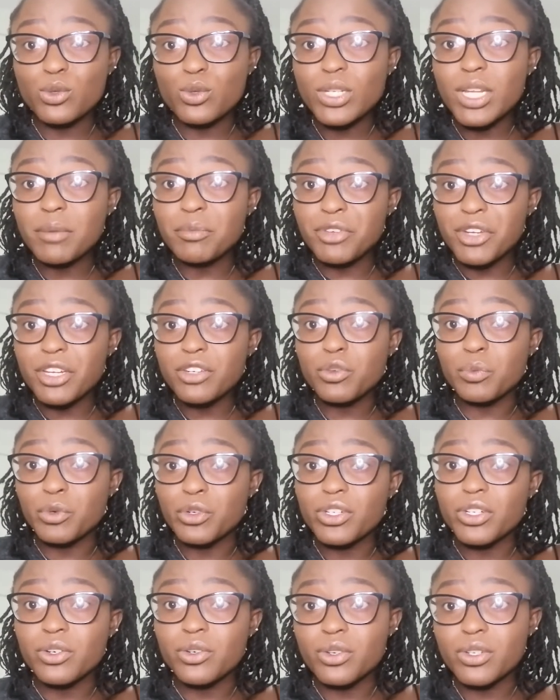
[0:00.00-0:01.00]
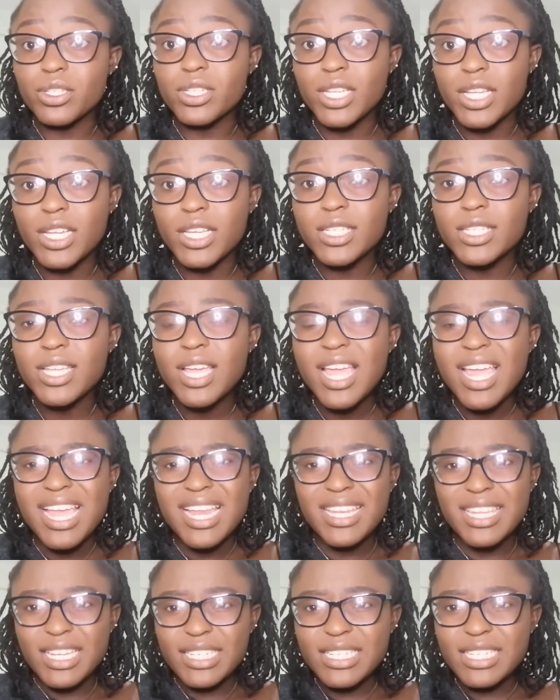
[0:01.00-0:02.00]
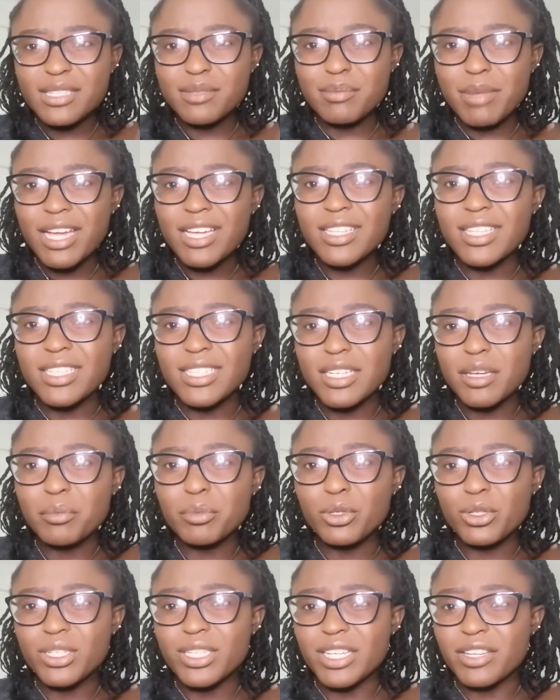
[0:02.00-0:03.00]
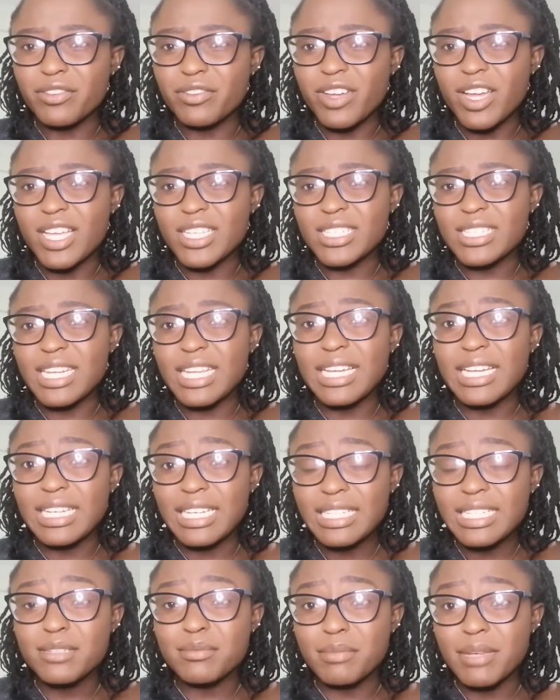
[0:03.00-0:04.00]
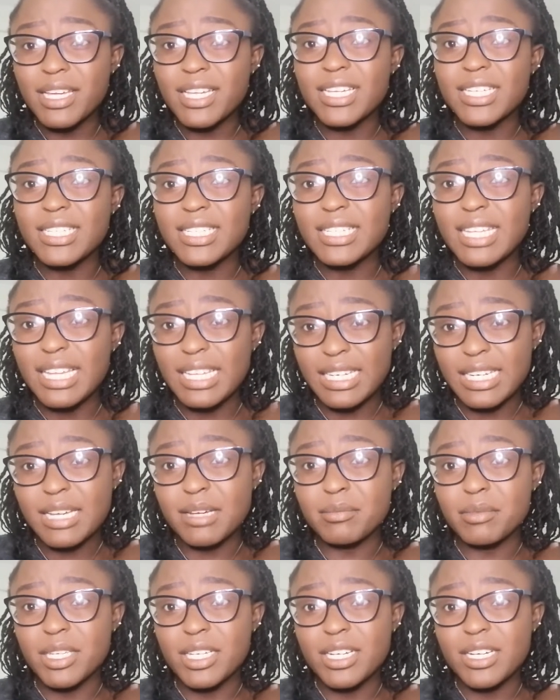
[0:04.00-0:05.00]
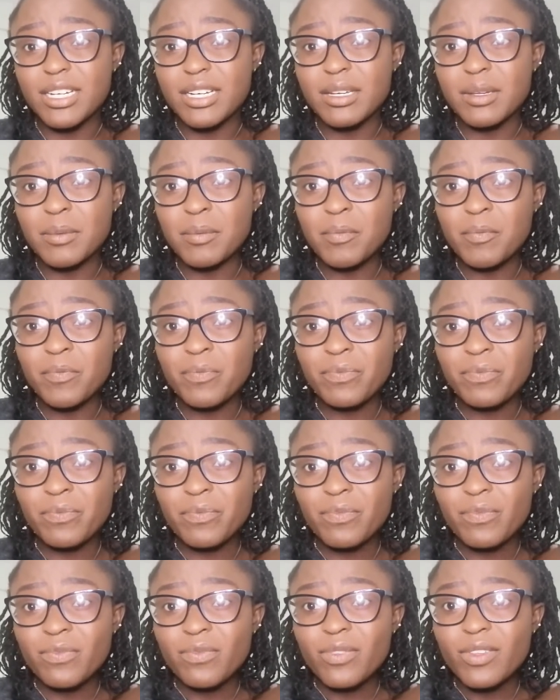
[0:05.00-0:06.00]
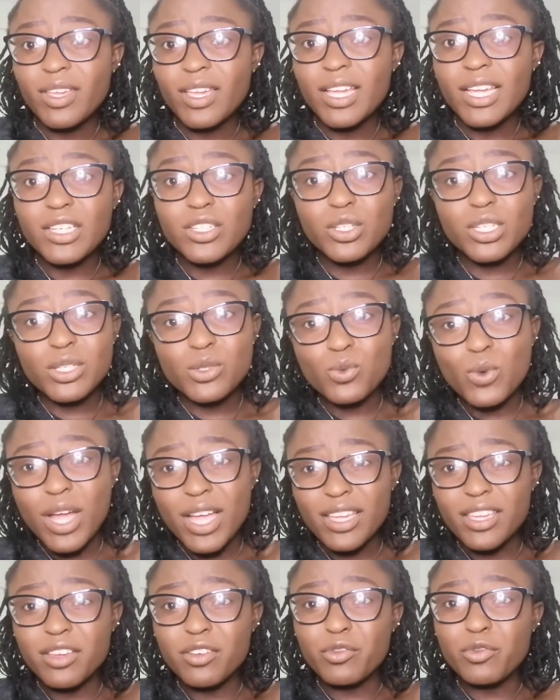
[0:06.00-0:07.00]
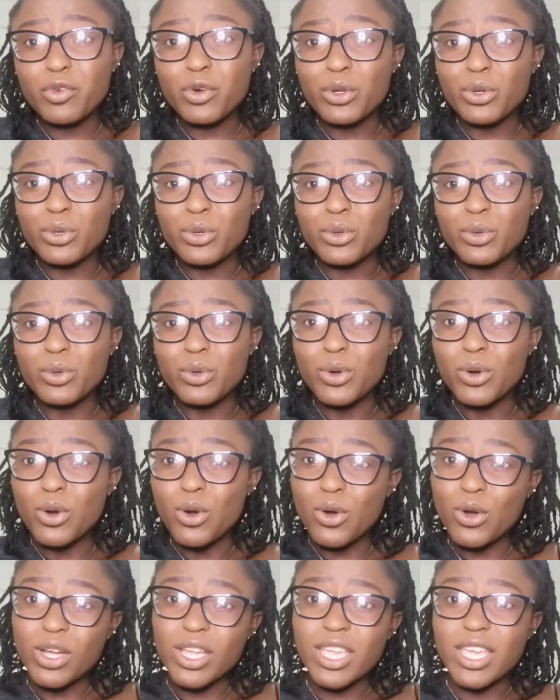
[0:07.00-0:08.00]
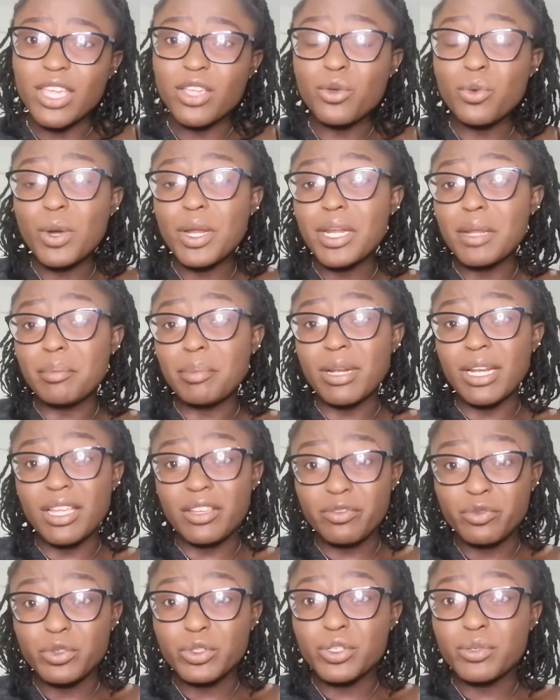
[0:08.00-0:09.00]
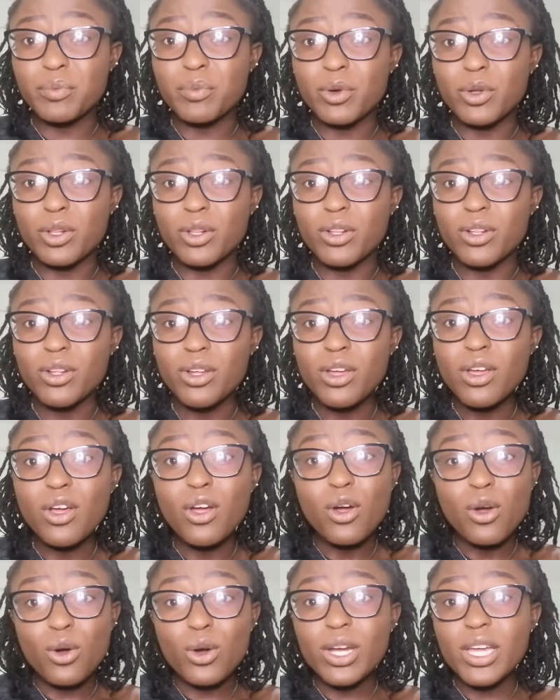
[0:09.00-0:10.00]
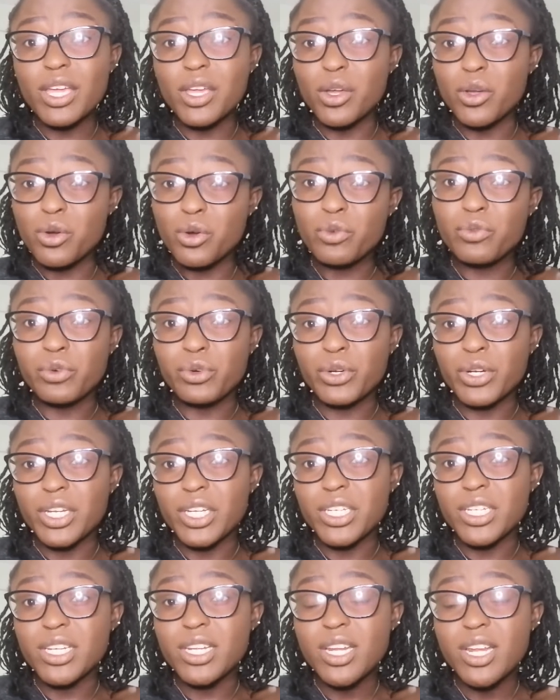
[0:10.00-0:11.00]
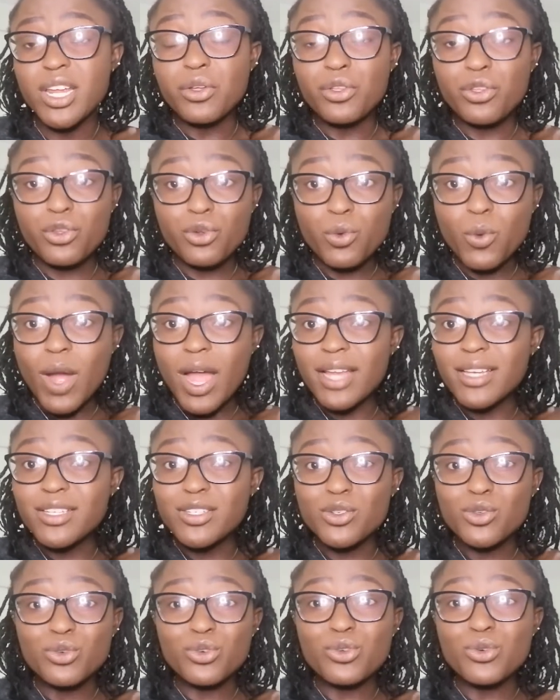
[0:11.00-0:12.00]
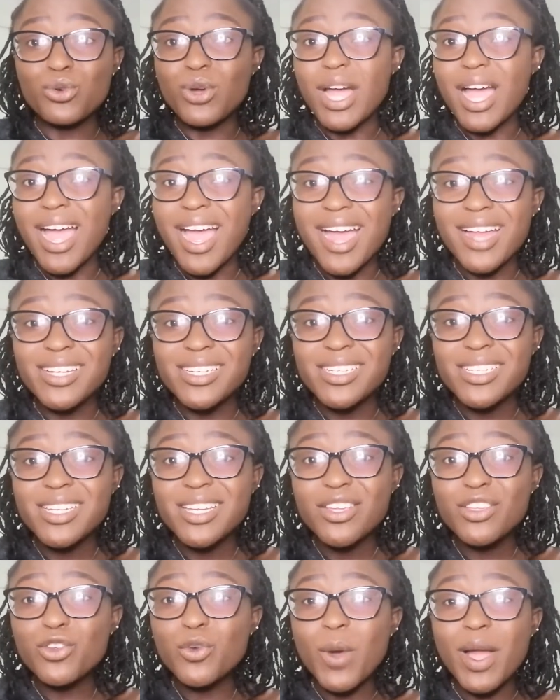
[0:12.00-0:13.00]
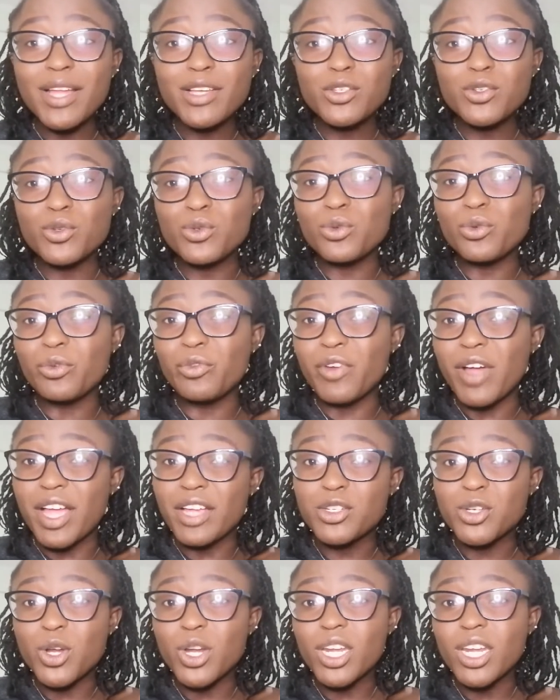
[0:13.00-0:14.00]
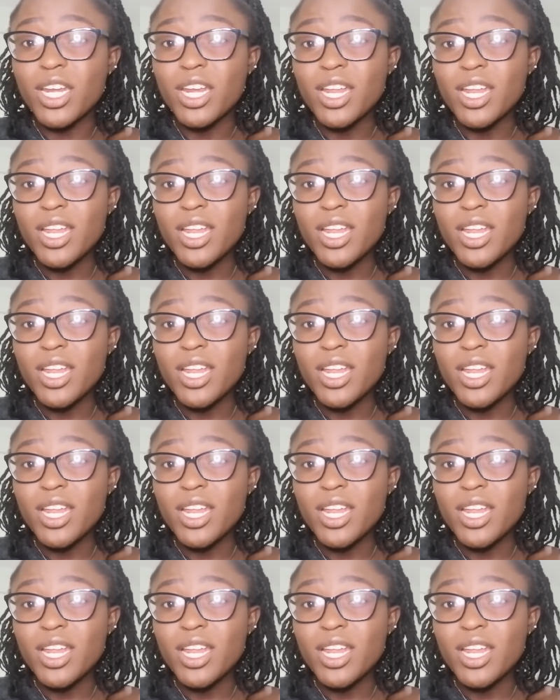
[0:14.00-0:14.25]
What I'm trying to put across is, let us make the table diverse. Like, let us make it dynamic. It is working for you. Okay, you want to play football. Okay, go for it. You want to do art? You want to do fashion?